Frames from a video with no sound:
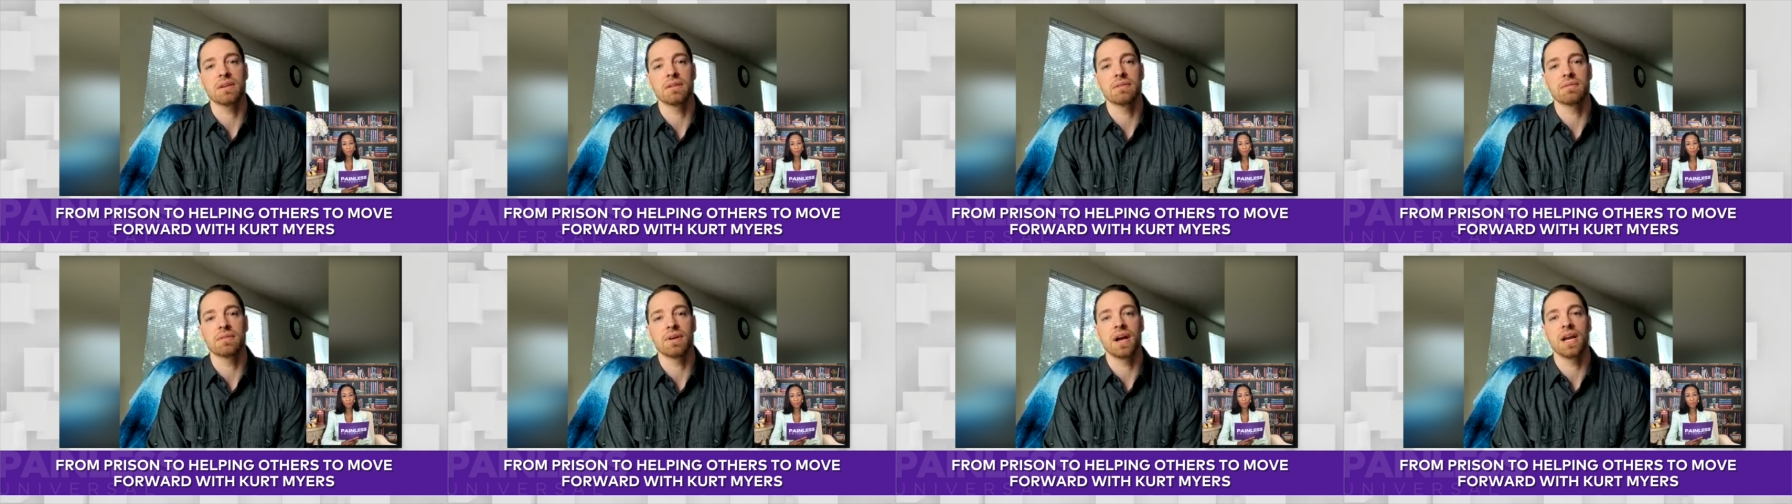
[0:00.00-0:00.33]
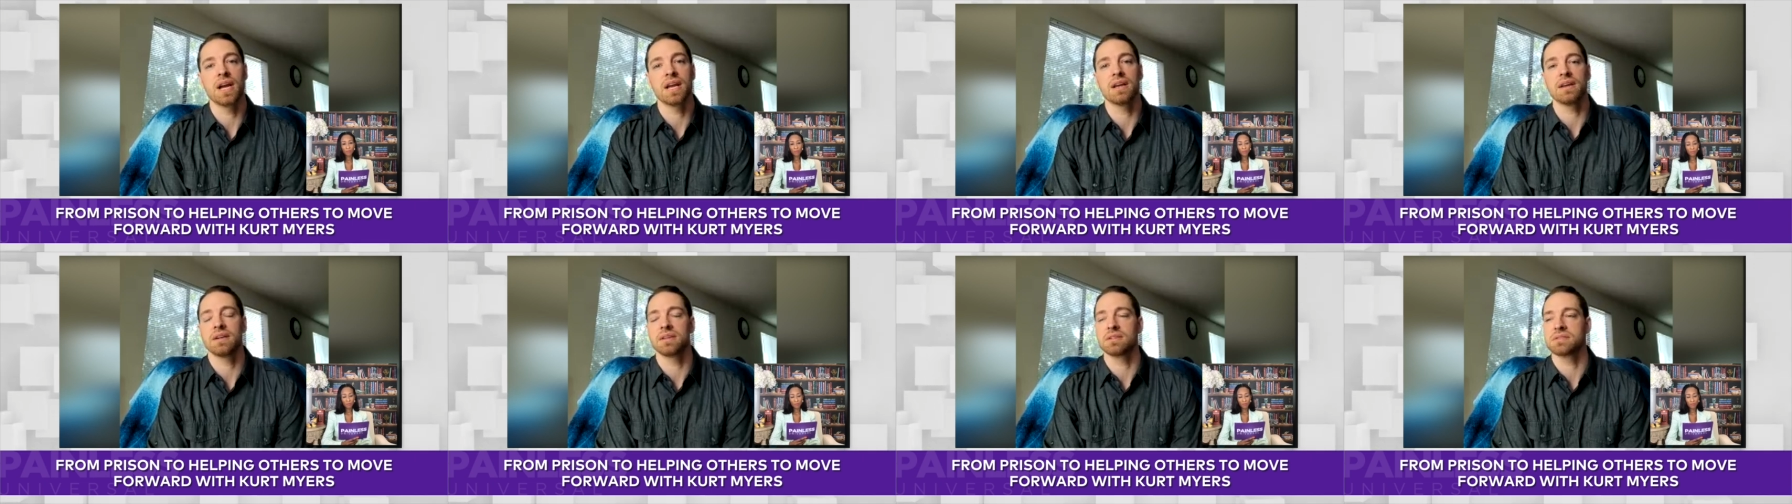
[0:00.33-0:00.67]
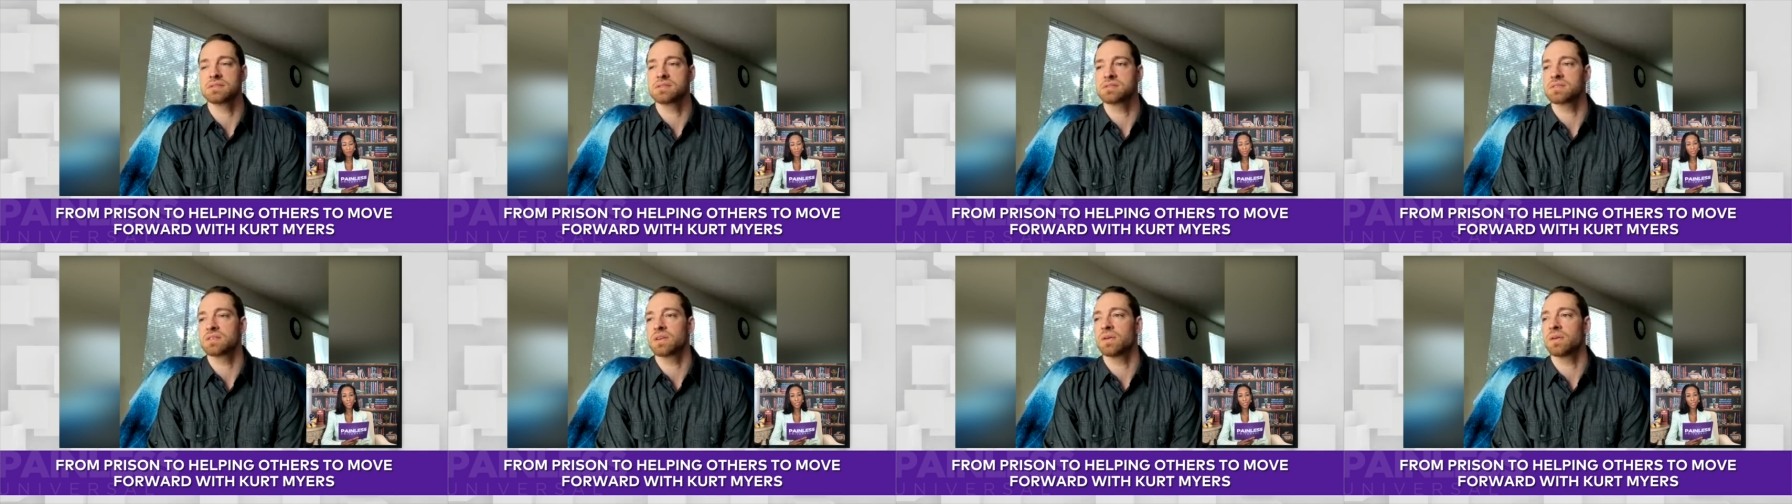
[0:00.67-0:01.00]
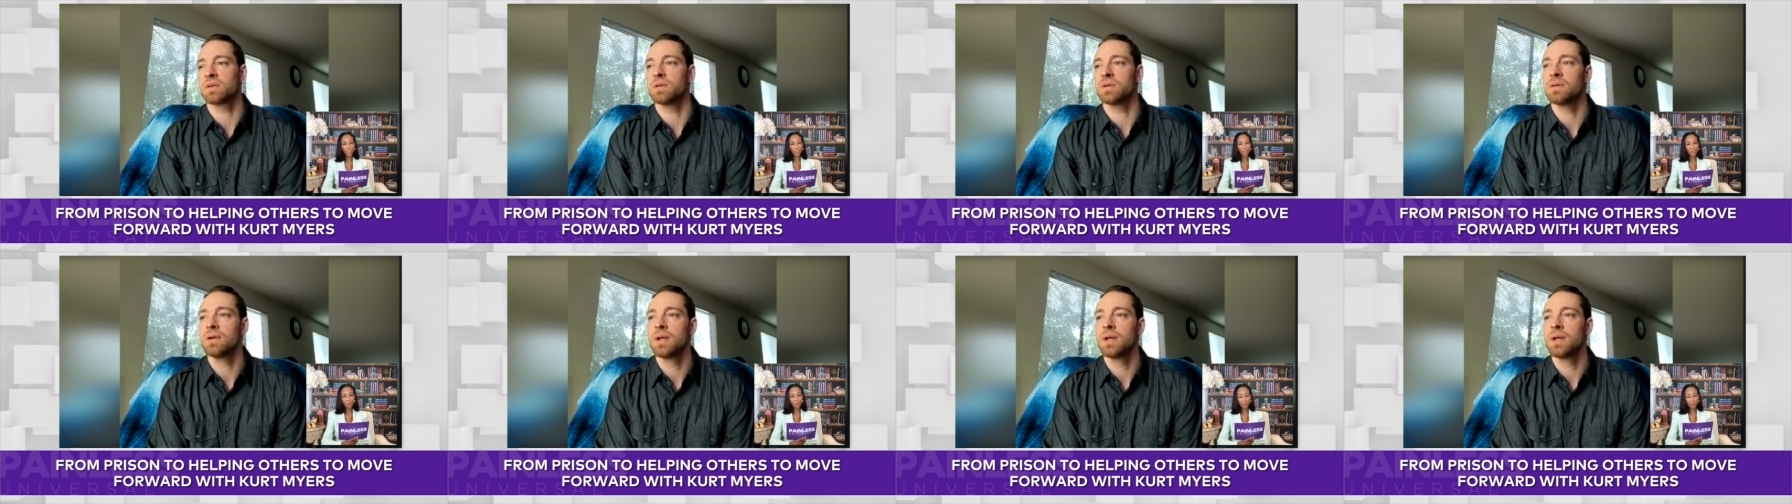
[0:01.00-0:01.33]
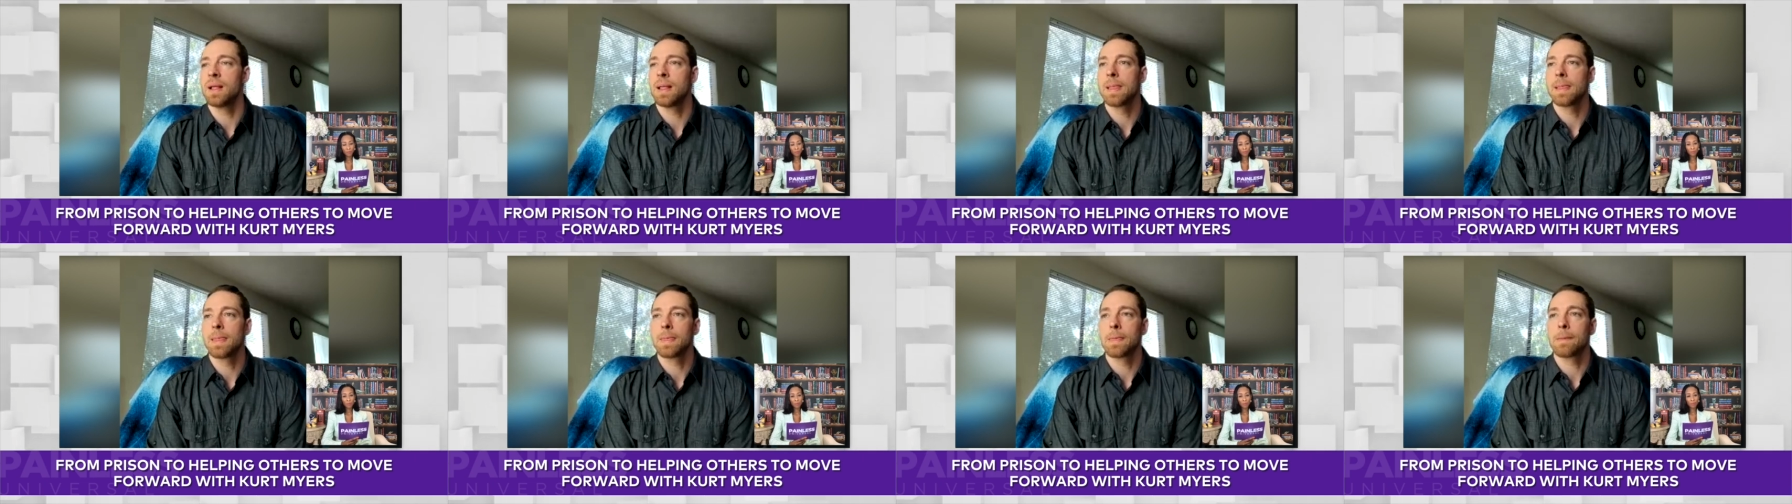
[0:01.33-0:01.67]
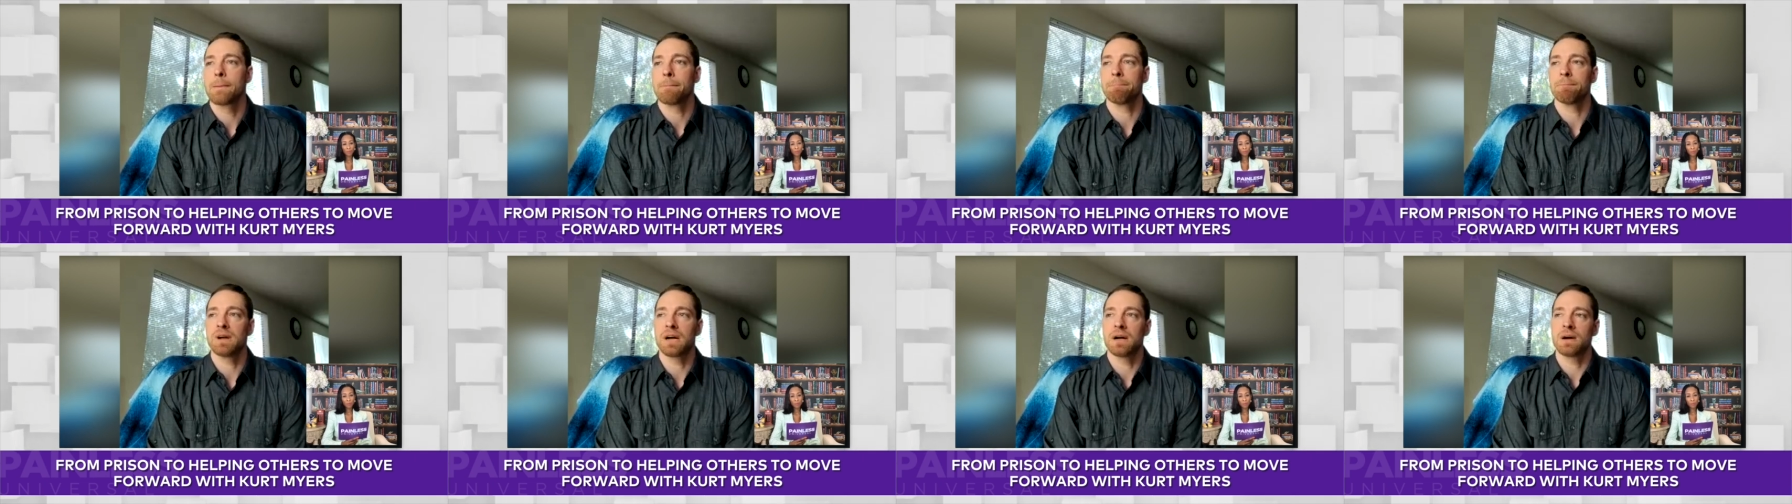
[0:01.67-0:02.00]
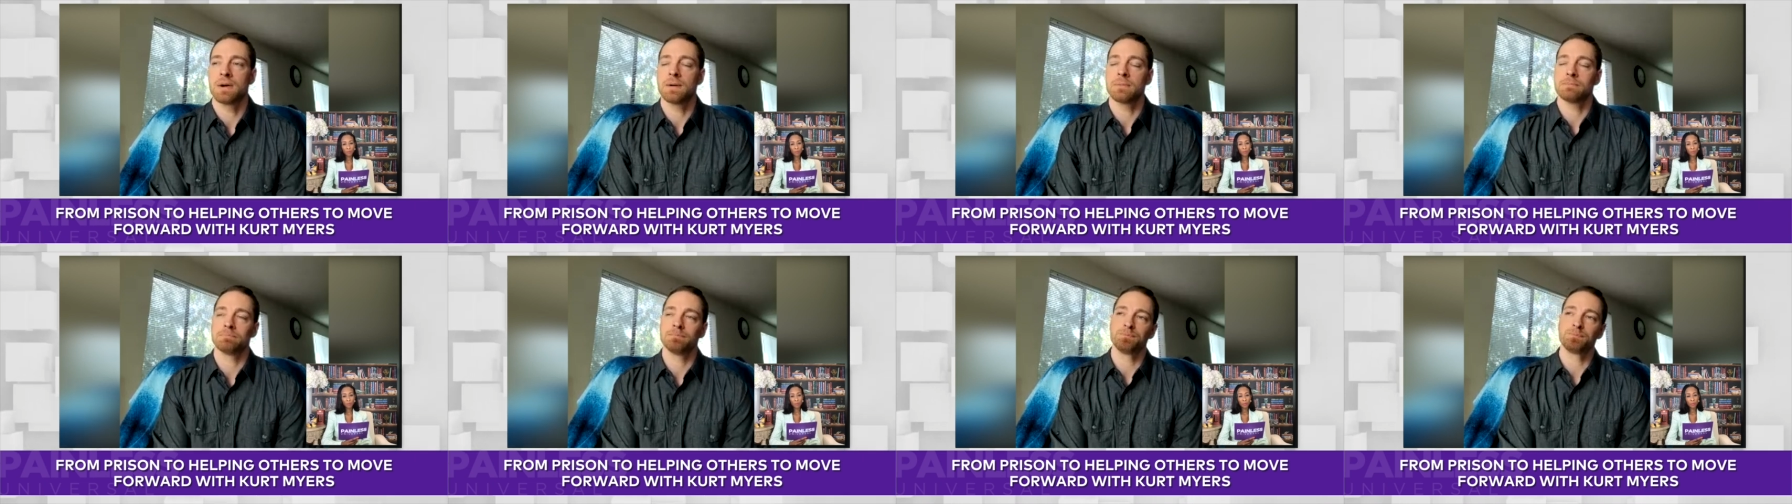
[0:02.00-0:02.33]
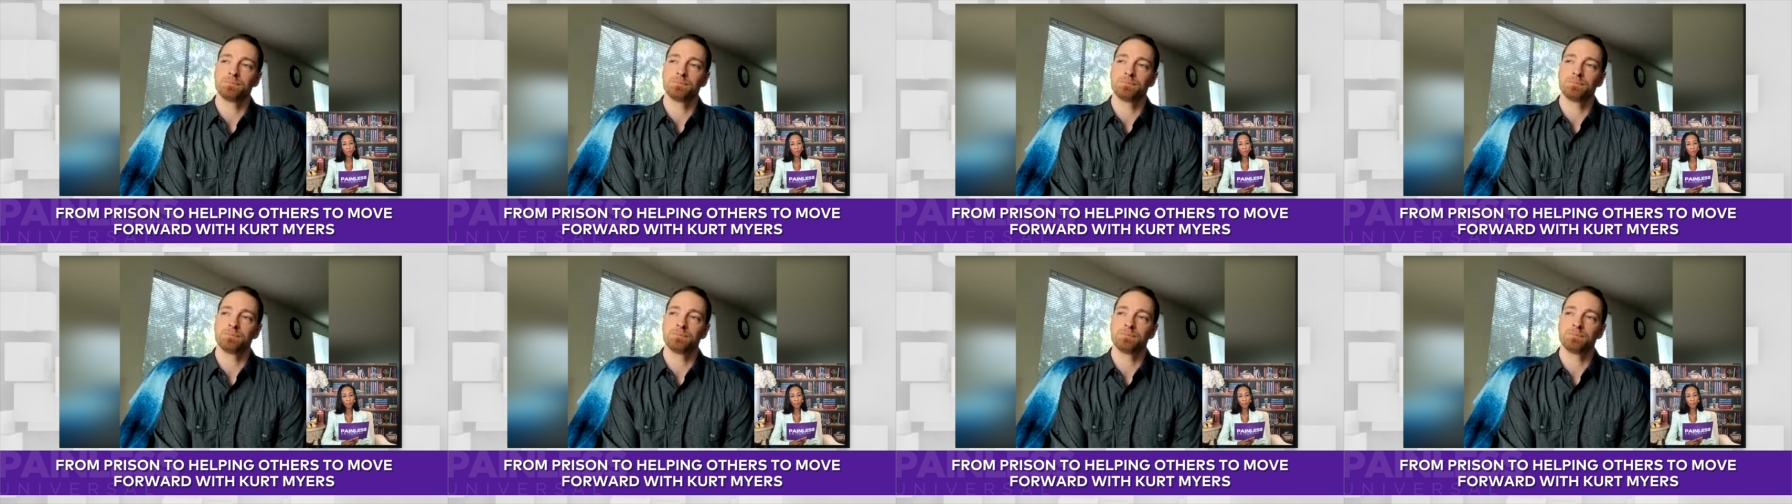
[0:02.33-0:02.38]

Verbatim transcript: right and so um,